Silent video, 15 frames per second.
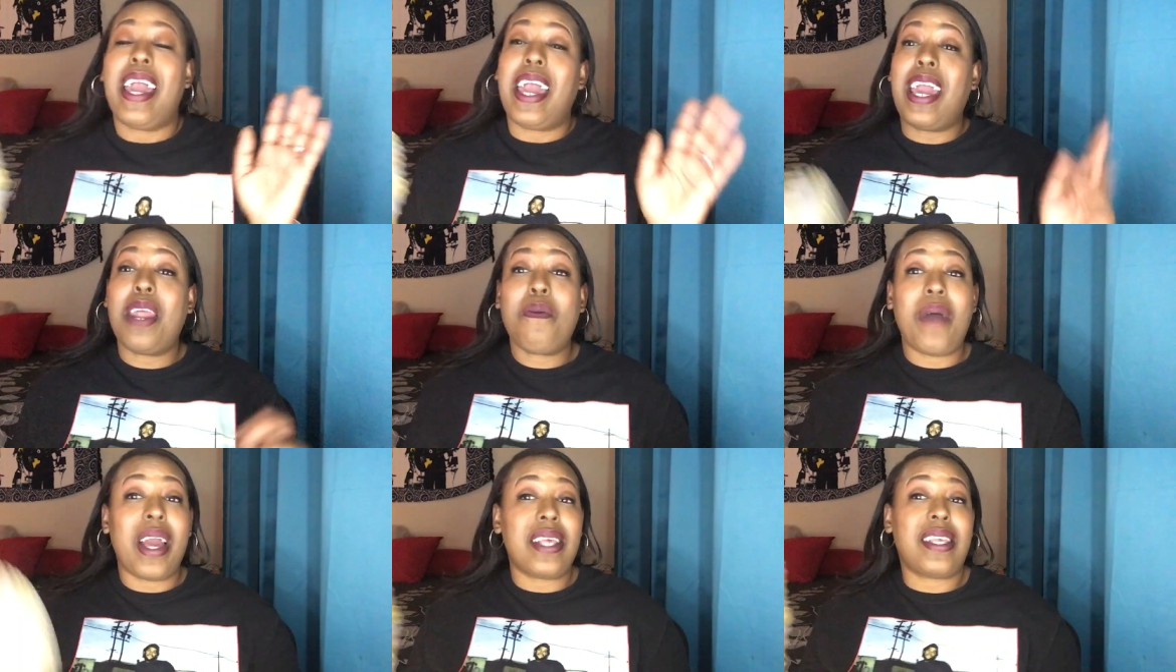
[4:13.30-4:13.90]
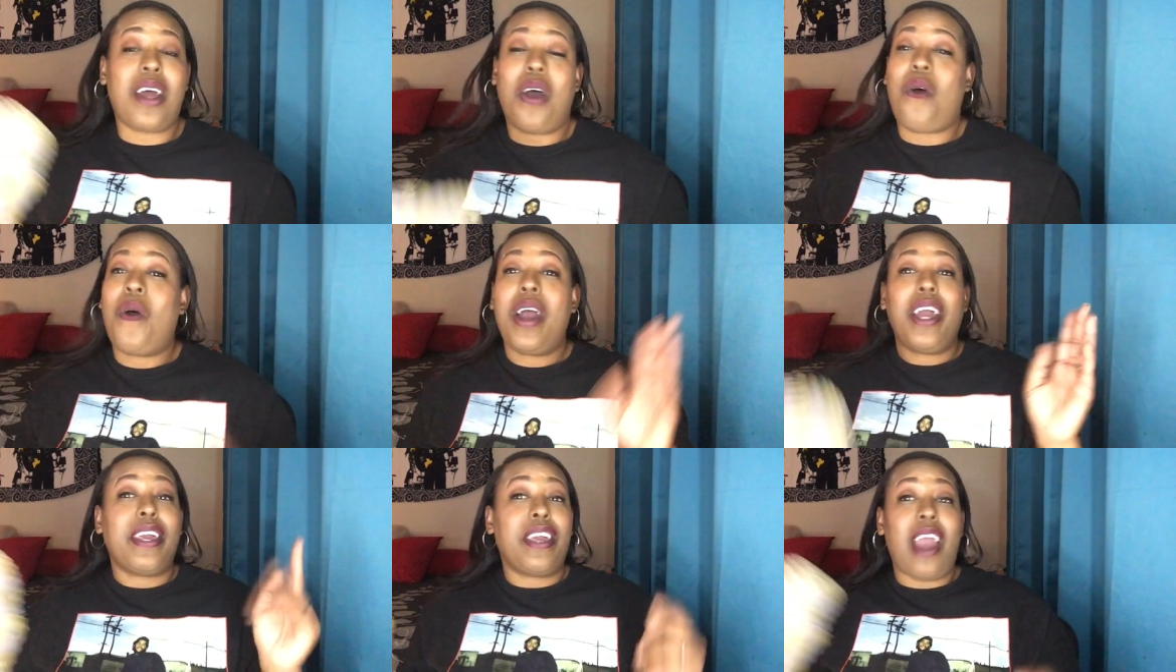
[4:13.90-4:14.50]
Anyways though,
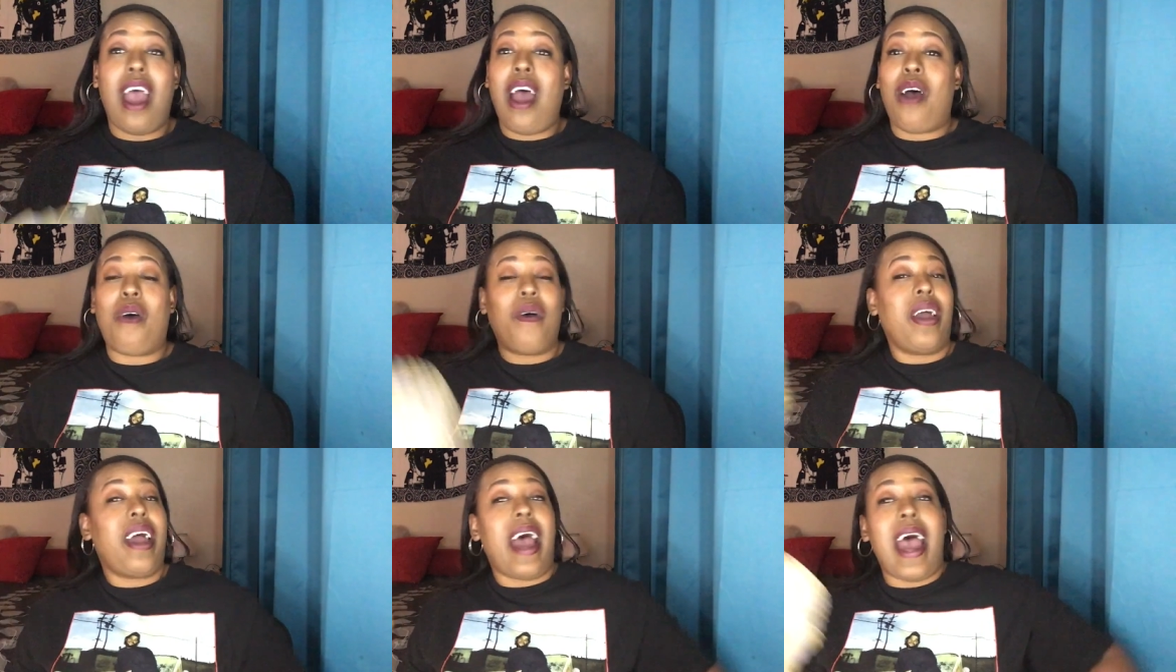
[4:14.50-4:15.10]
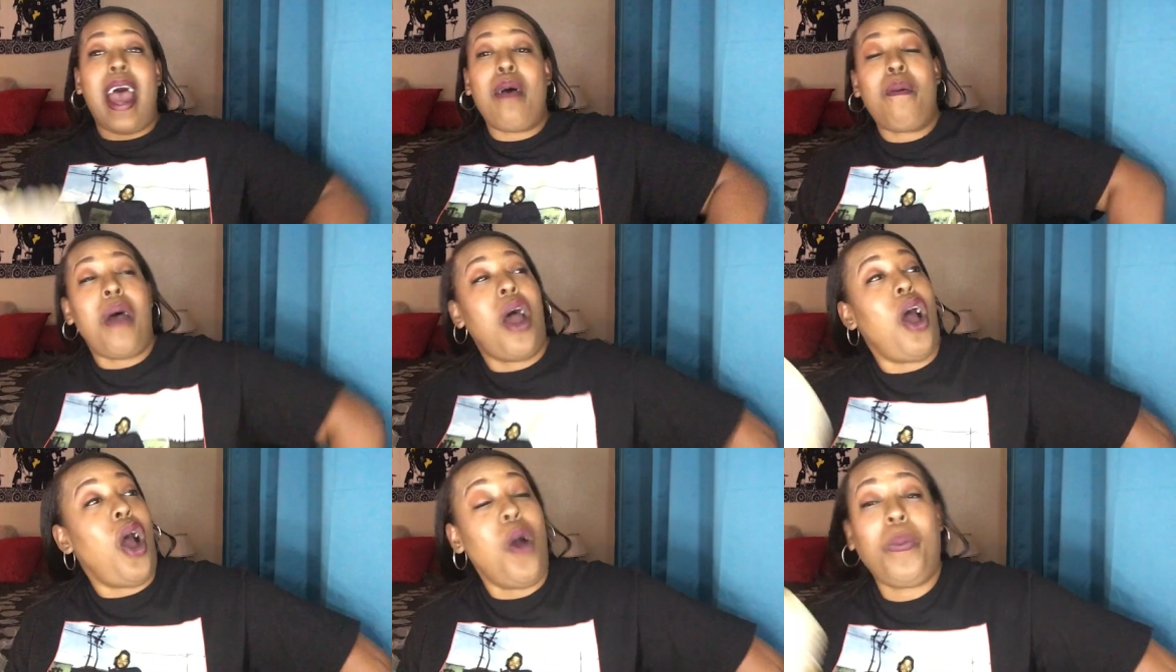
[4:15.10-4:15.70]
y'all, I'm
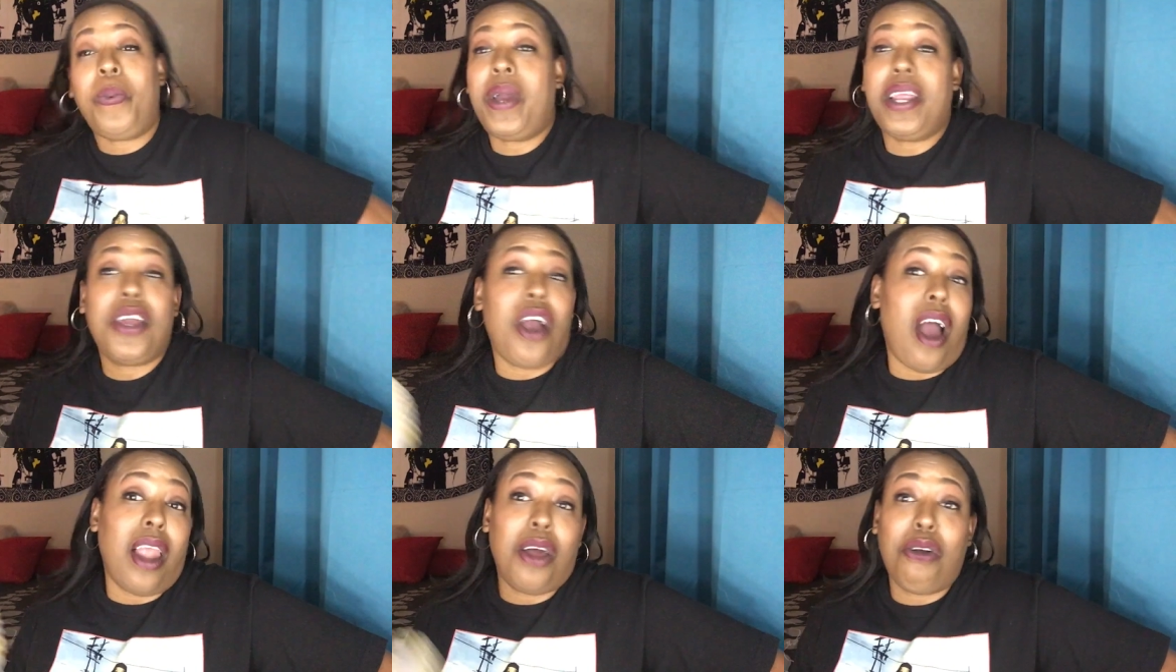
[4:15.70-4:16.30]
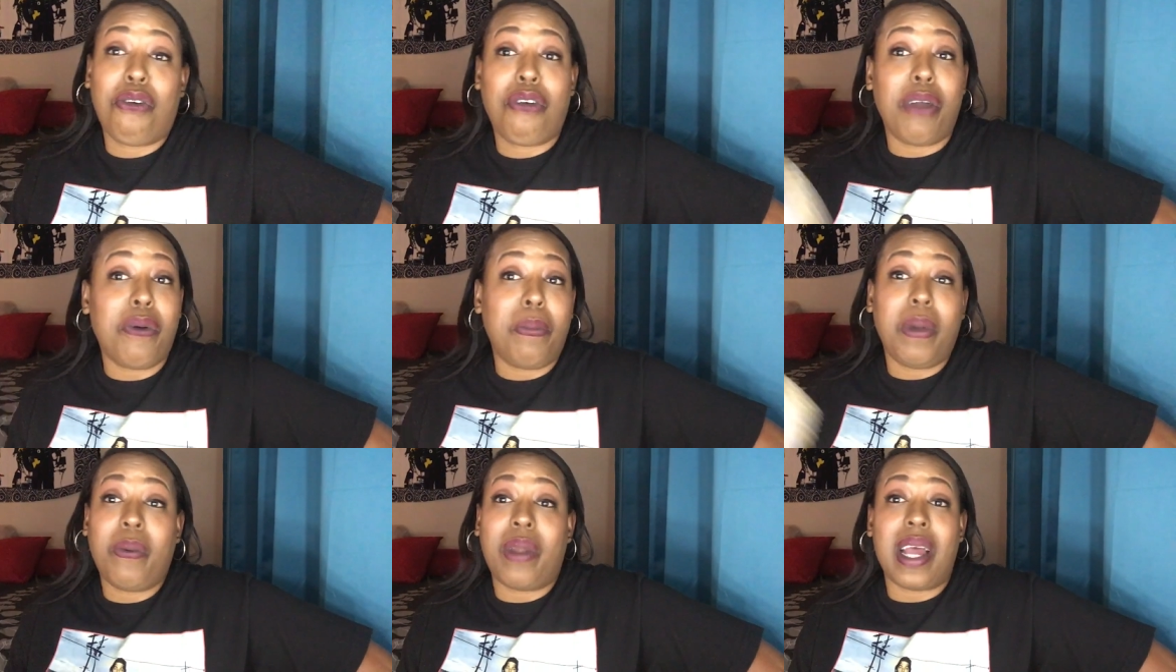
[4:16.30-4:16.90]
hoping y'all agree with
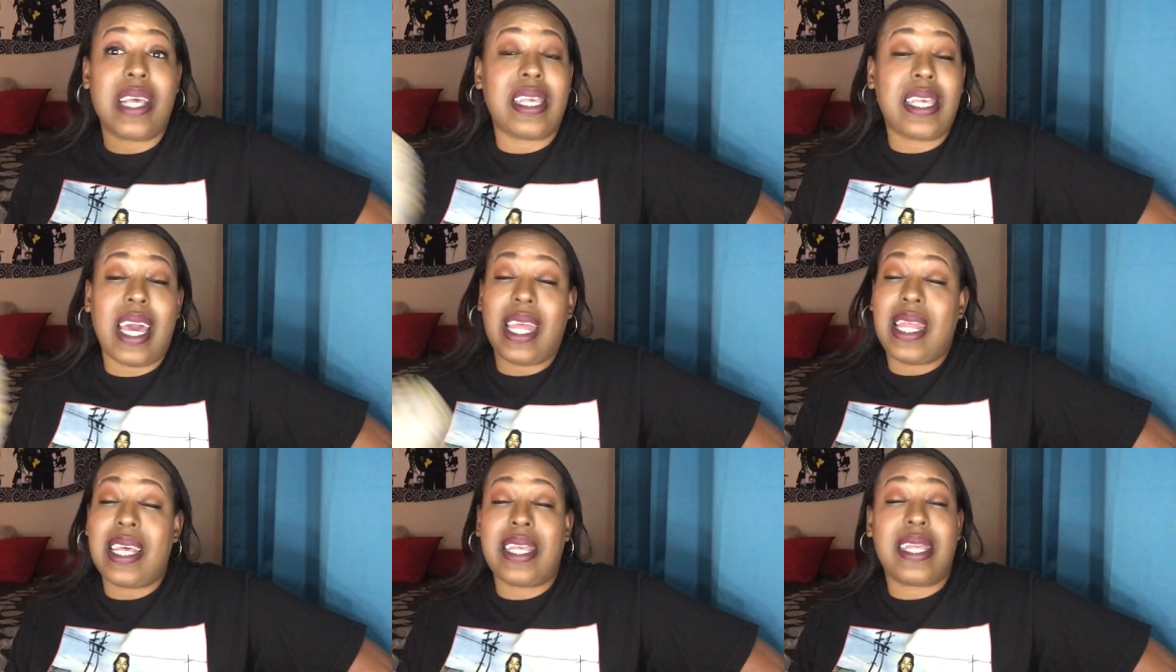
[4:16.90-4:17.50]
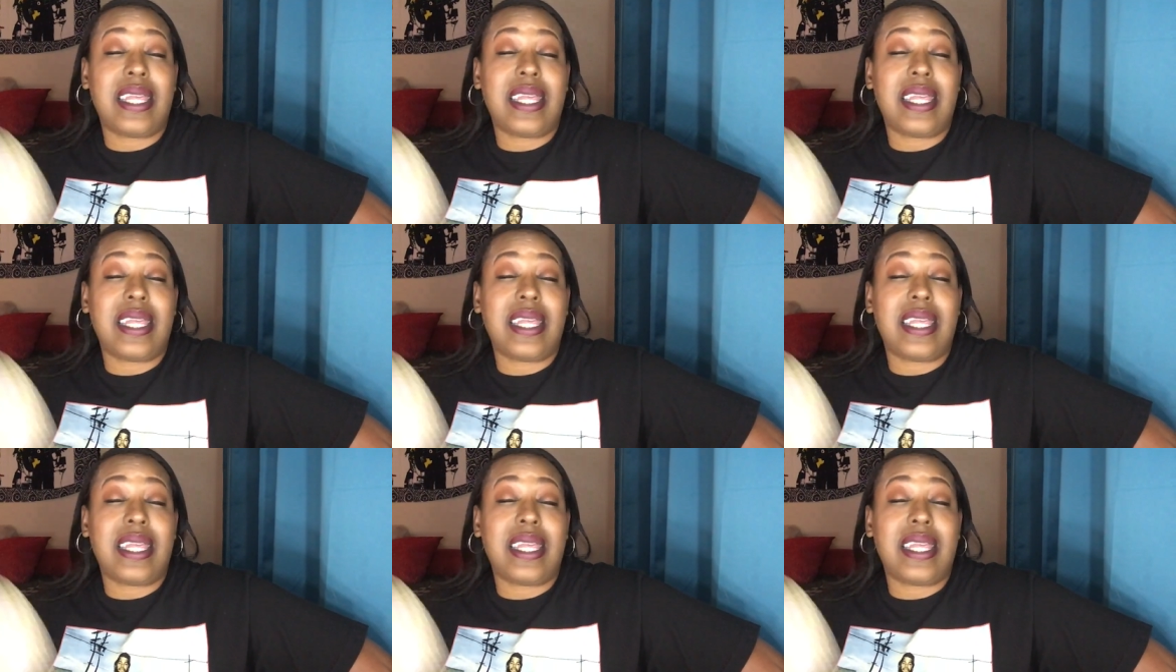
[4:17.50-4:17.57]
me when I say this.